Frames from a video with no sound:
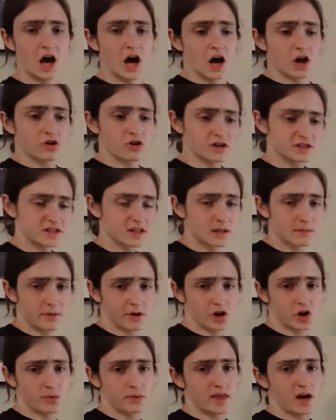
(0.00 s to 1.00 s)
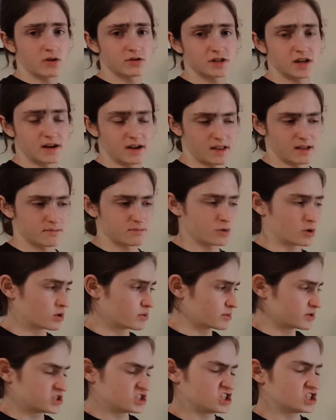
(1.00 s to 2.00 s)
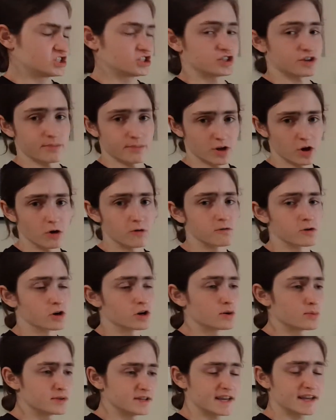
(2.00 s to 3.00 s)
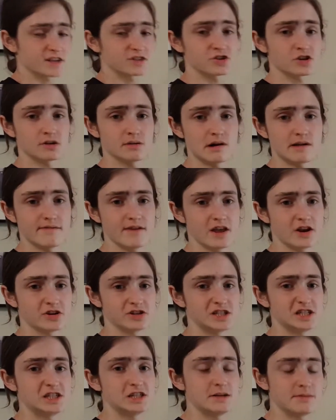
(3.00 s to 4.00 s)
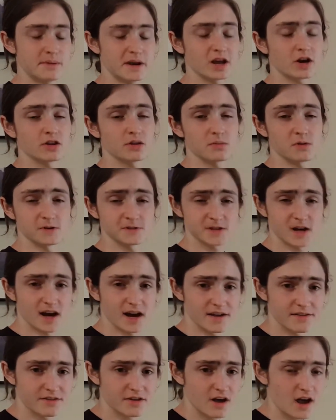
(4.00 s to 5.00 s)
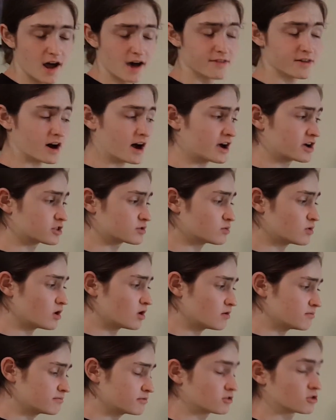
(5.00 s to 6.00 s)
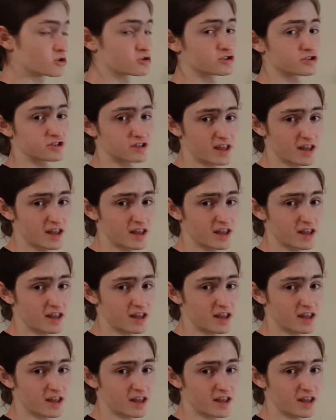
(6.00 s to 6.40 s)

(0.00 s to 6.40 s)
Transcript: Crossing the barrier without tunneling, in other words just jumping over it, would take a certain amount of energy depending on the ball's height. The higher the wall, the larger the